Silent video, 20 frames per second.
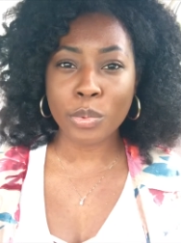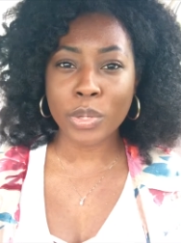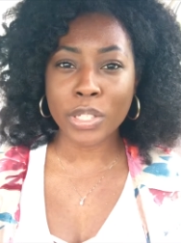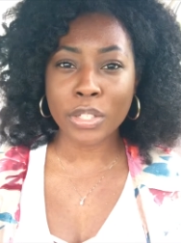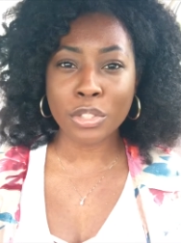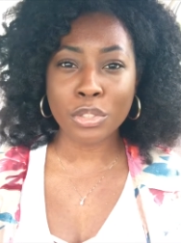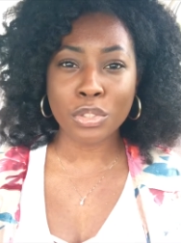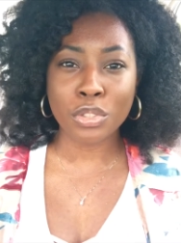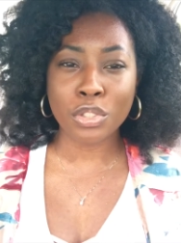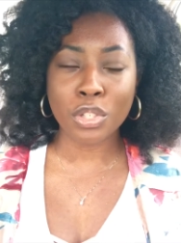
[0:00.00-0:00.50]

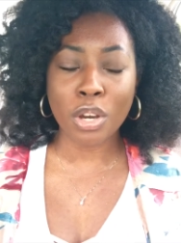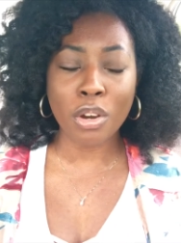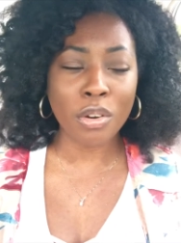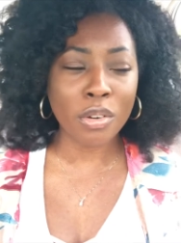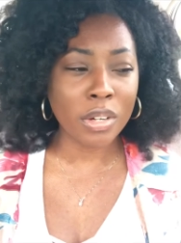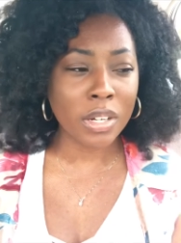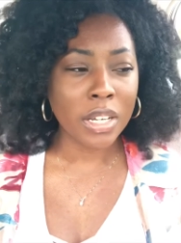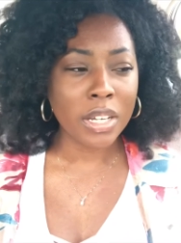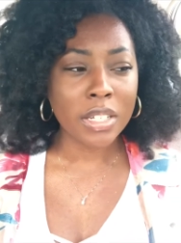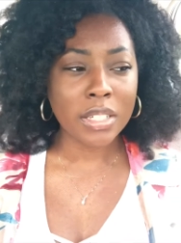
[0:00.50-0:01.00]
Really
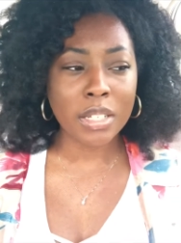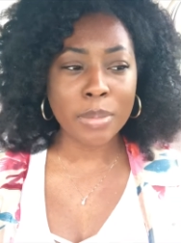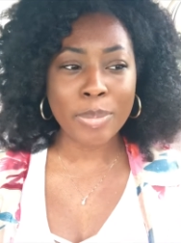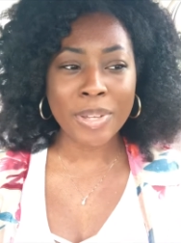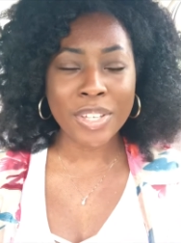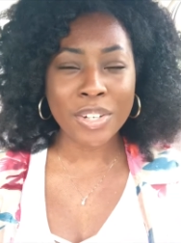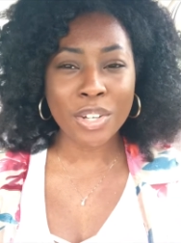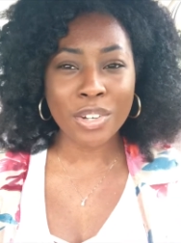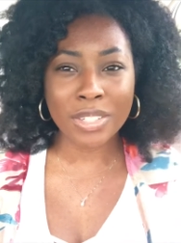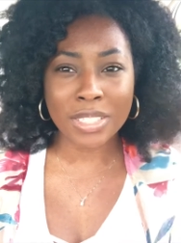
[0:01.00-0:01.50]
don't
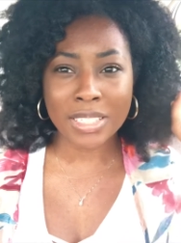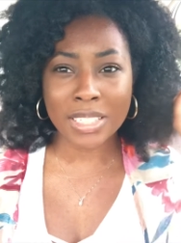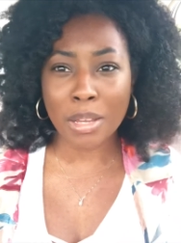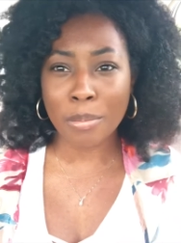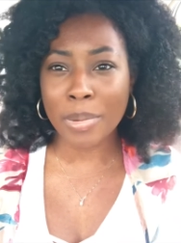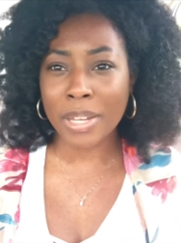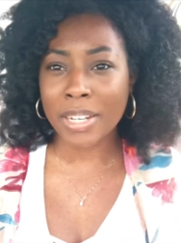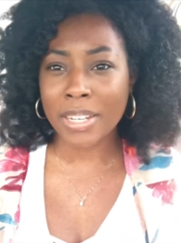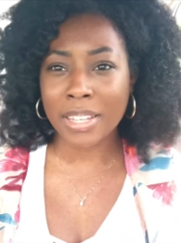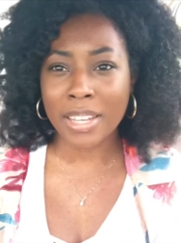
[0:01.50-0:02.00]
depend on
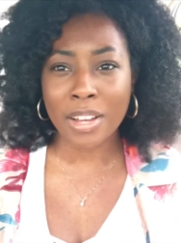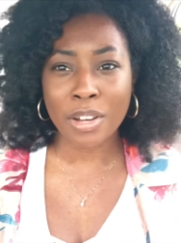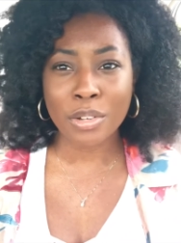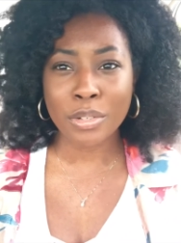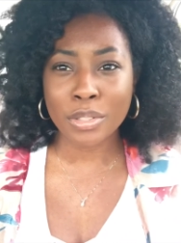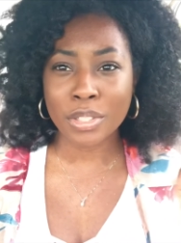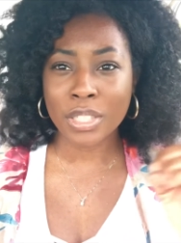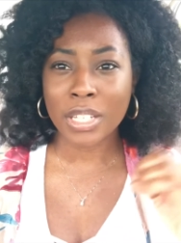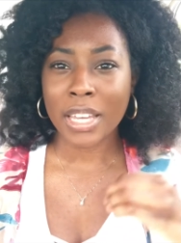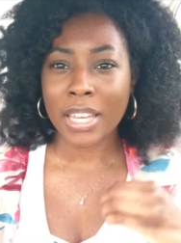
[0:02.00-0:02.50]
somebody
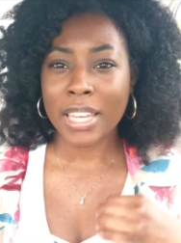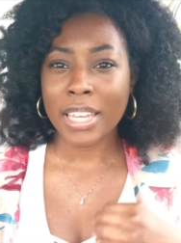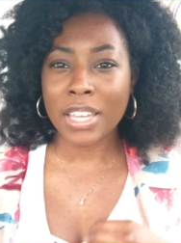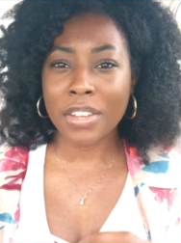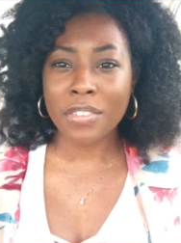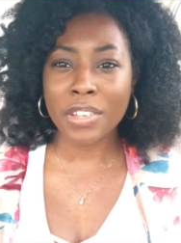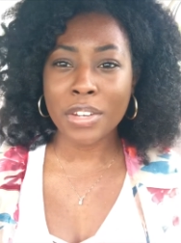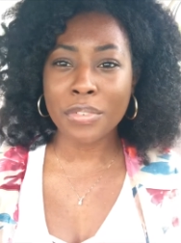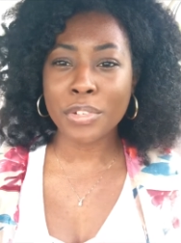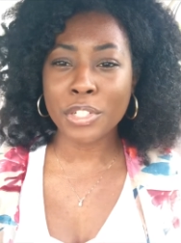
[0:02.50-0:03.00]
else,
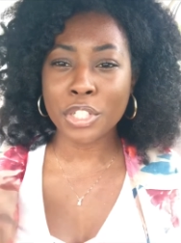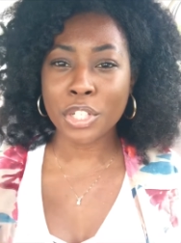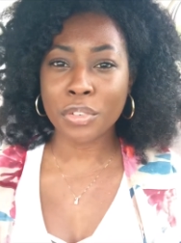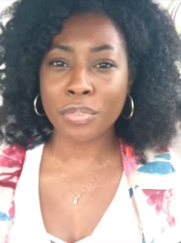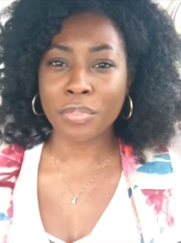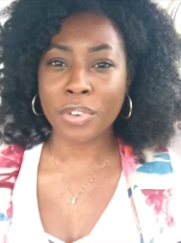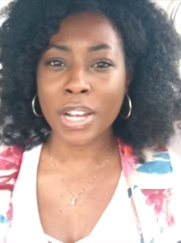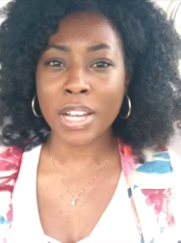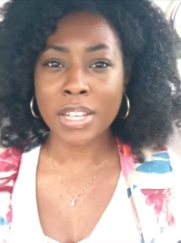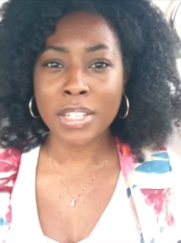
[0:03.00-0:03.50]
even if it's your
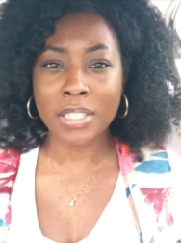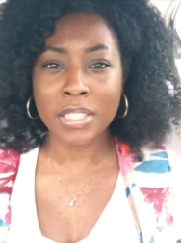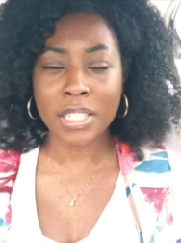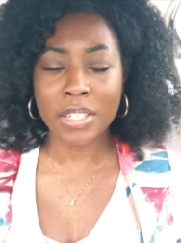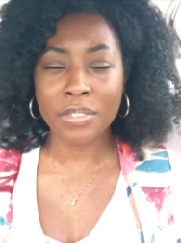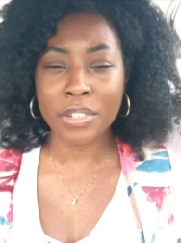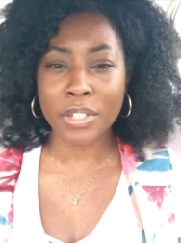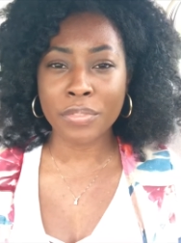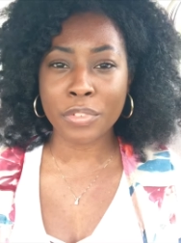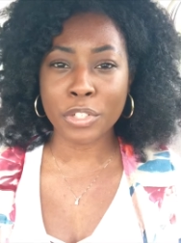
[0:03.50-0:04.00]
friends,
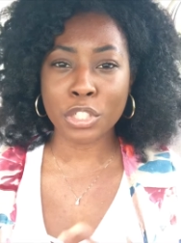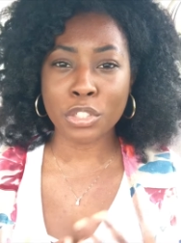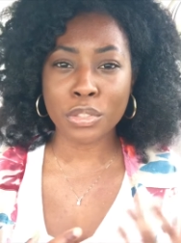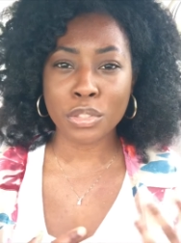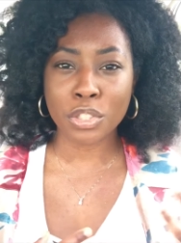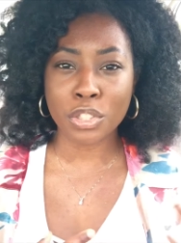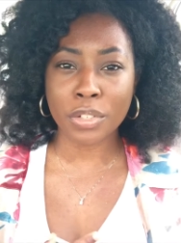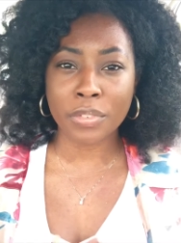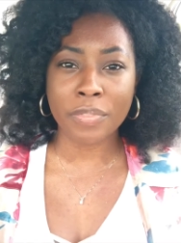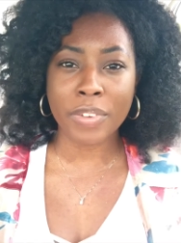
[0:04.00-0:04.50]
even if
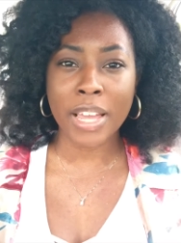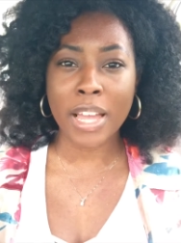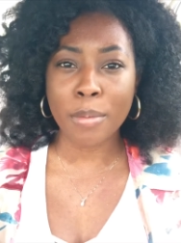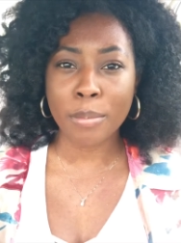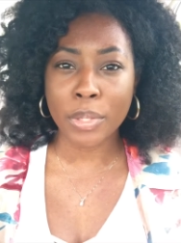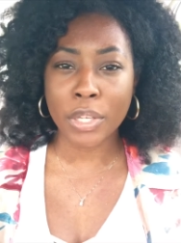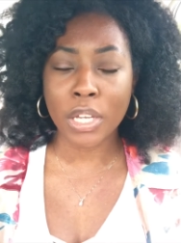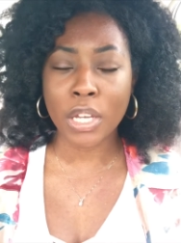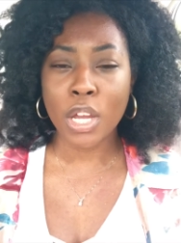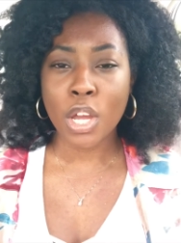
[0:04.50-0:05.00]
it's your
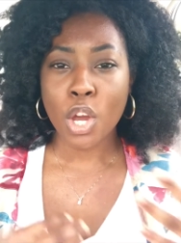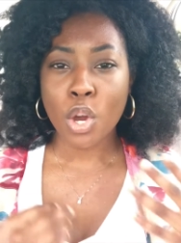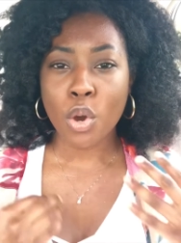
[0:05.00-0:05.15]
family,